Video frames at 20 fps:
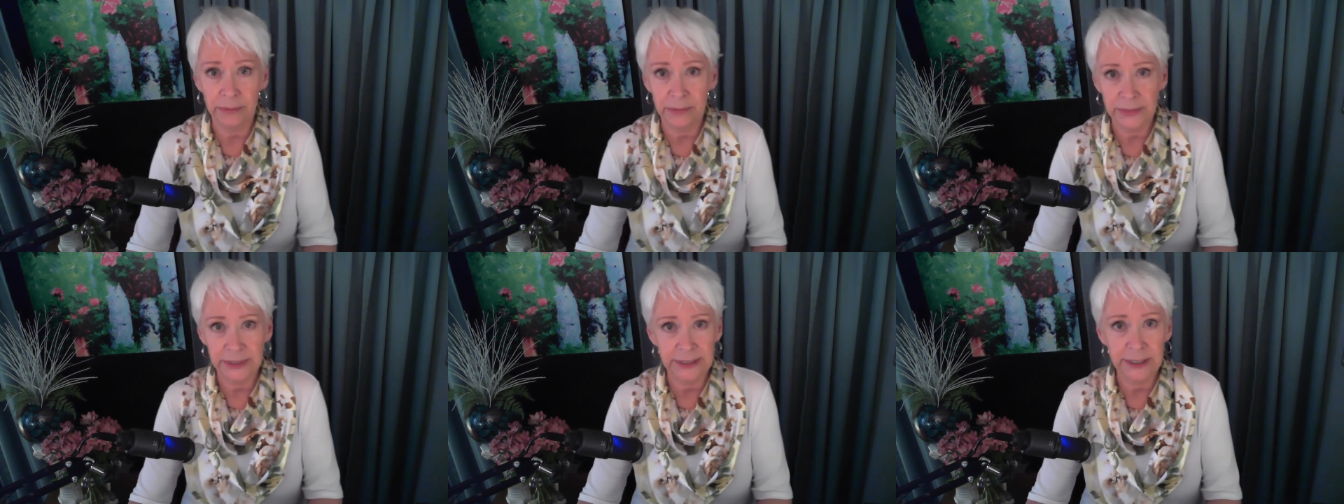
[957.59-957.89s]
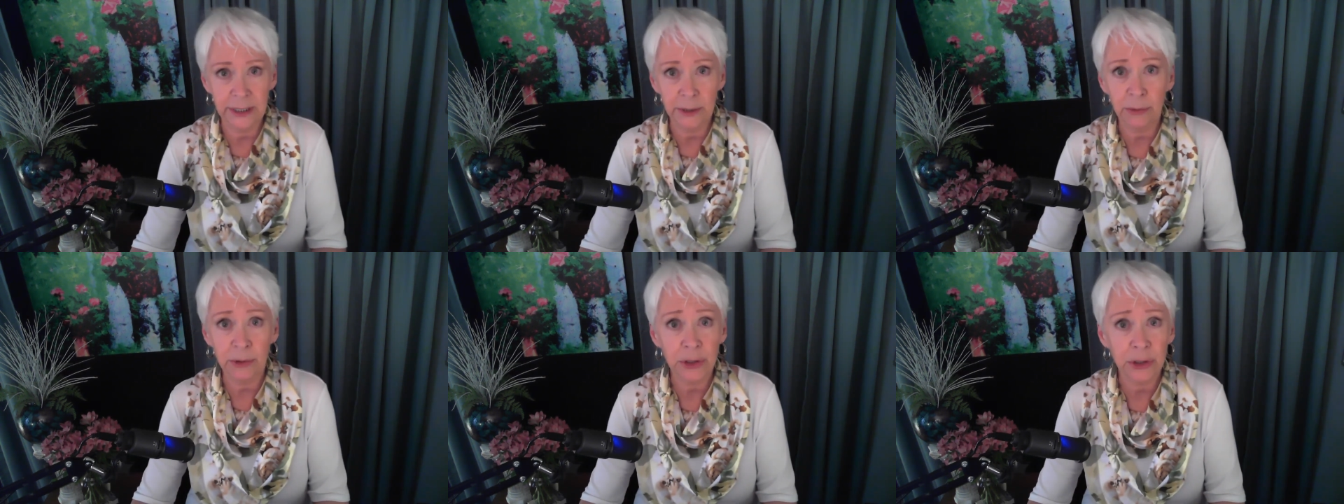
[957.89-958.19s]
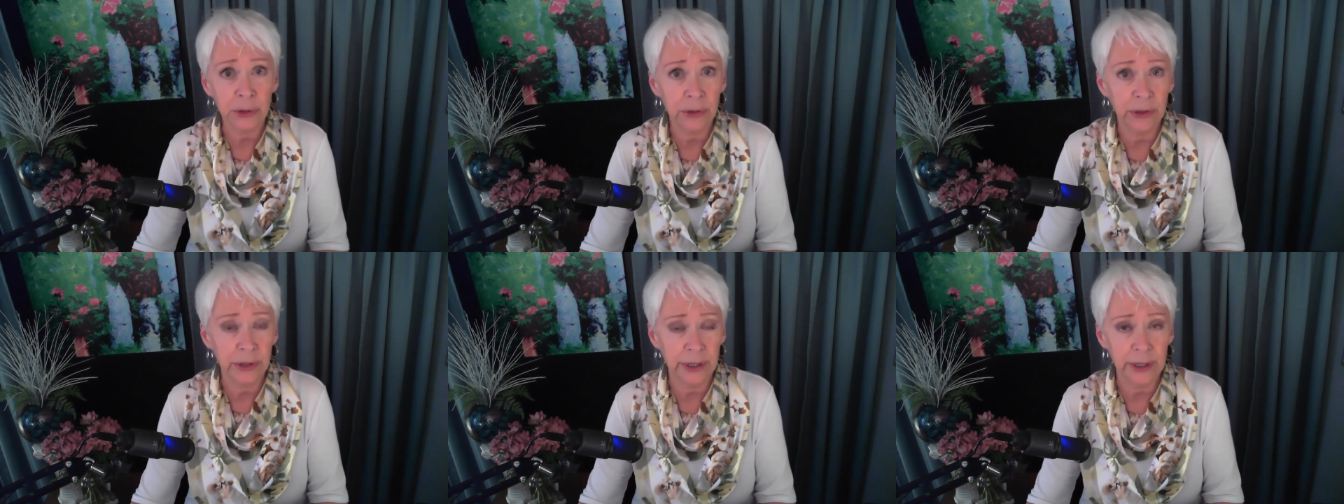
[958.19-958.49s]
see what
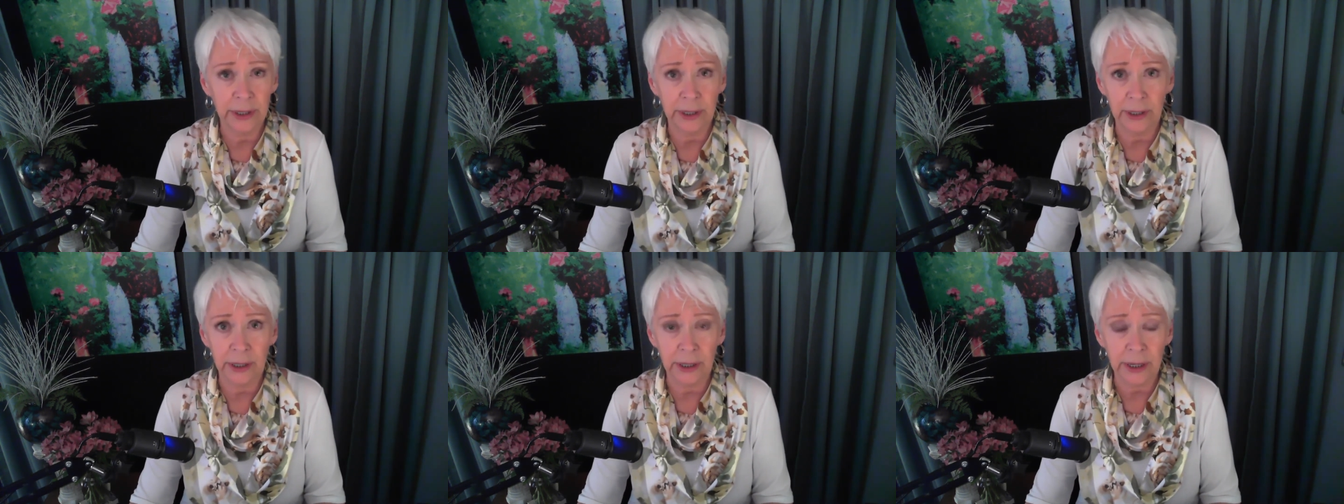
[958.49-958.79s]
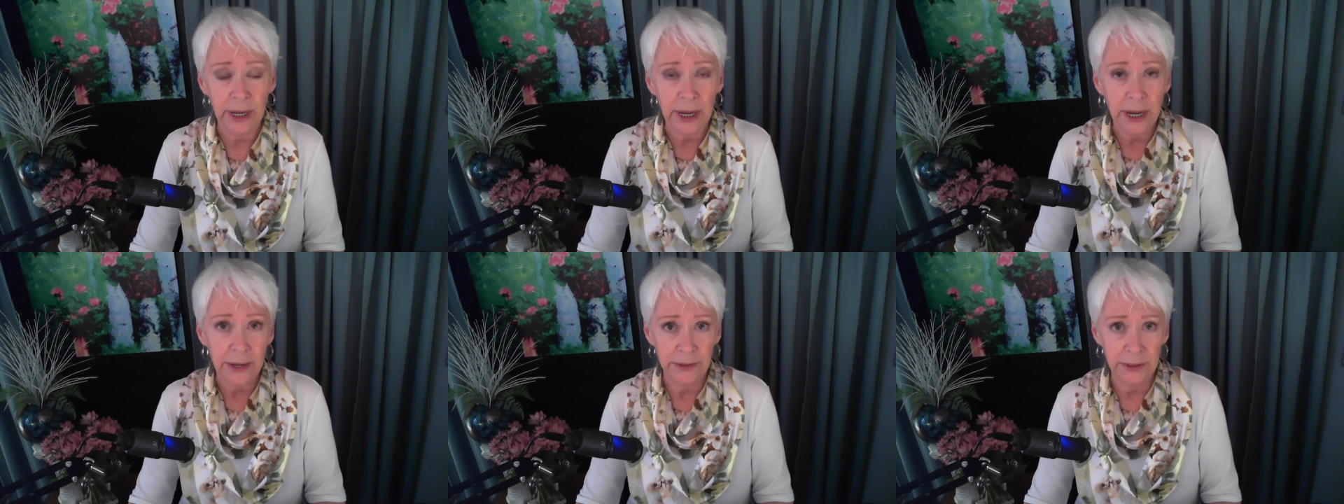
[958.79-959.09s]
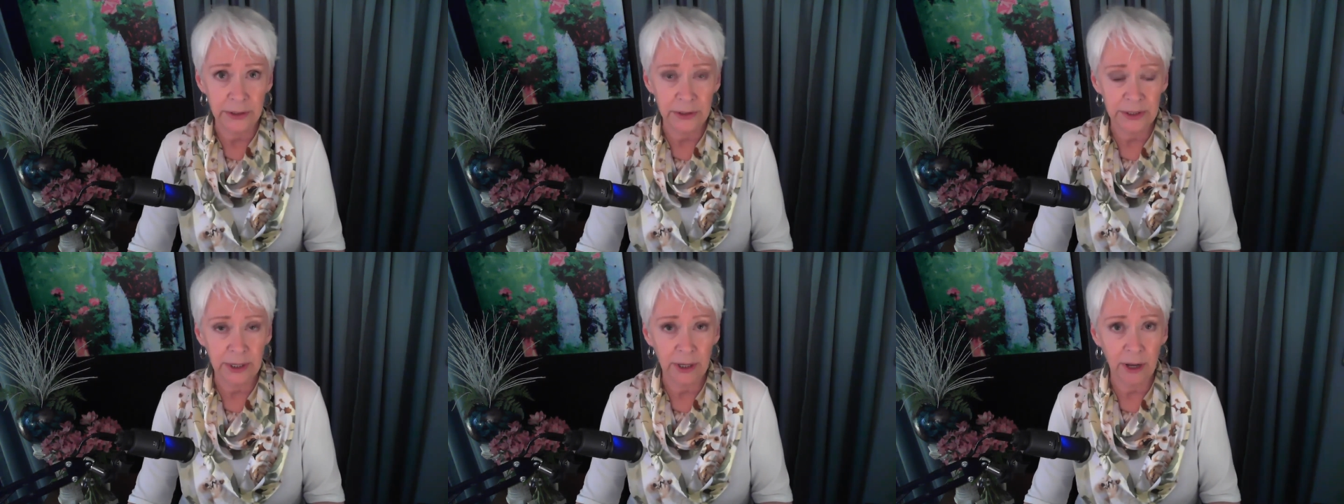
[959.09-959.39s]
you think.
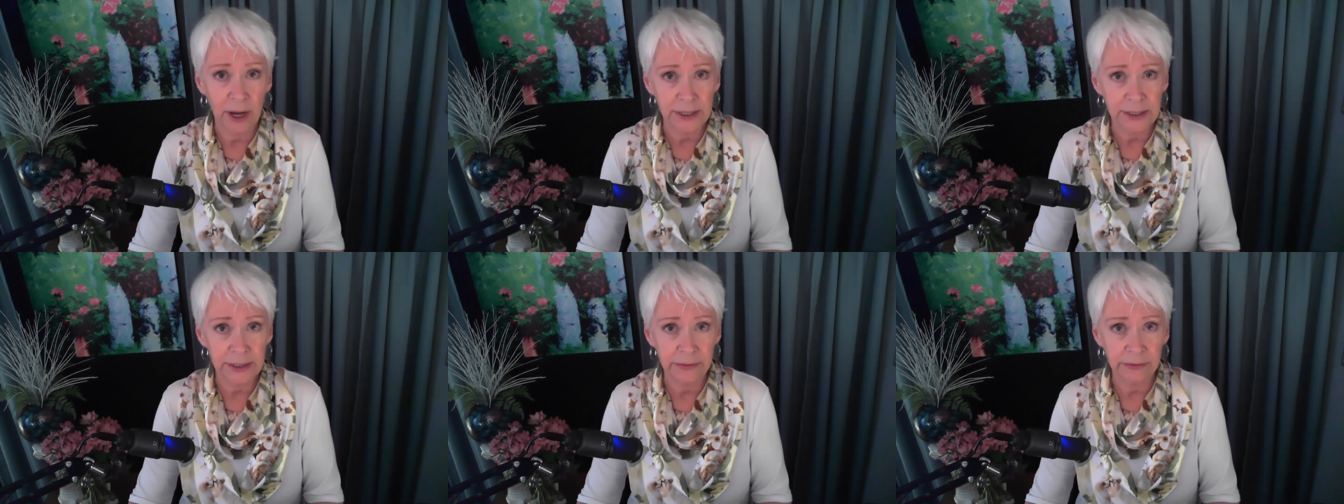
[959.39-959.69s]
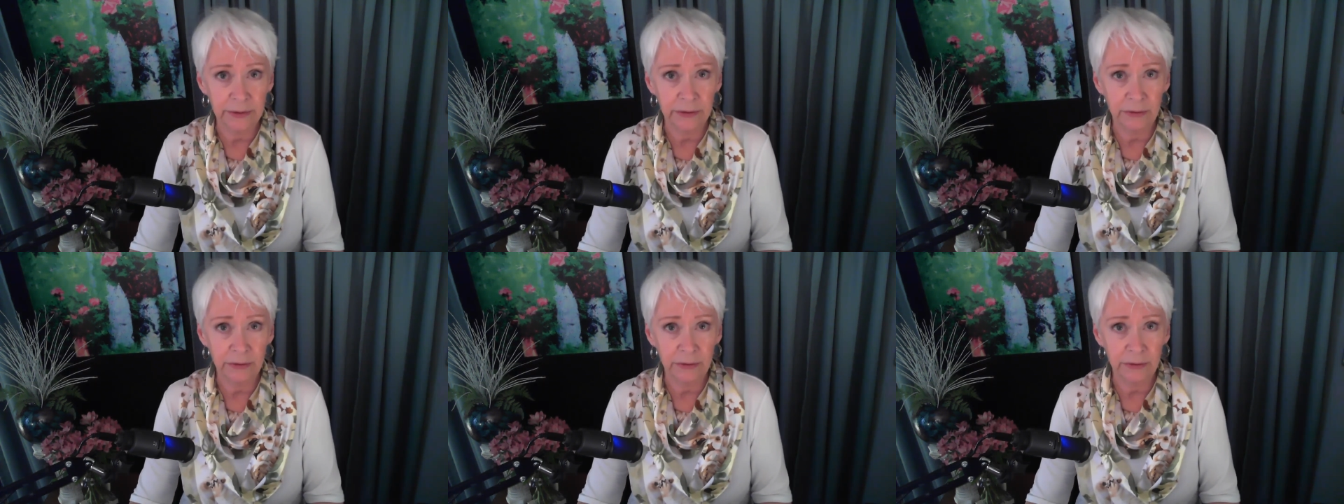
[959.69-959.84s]
There's lots of